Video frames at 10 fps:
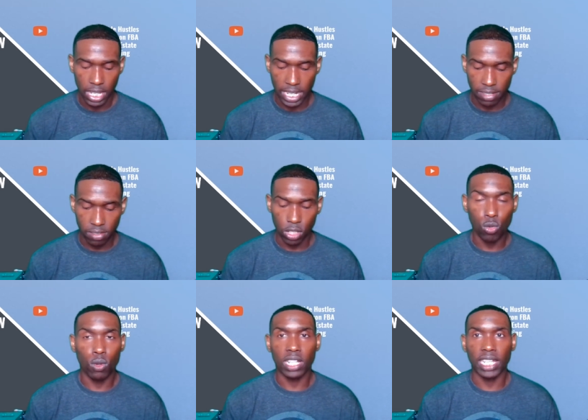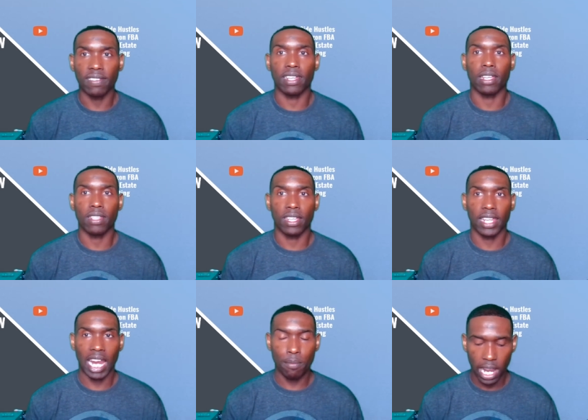is you will click the
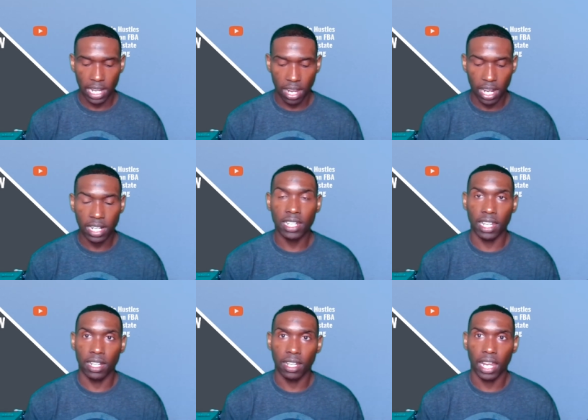camera icon again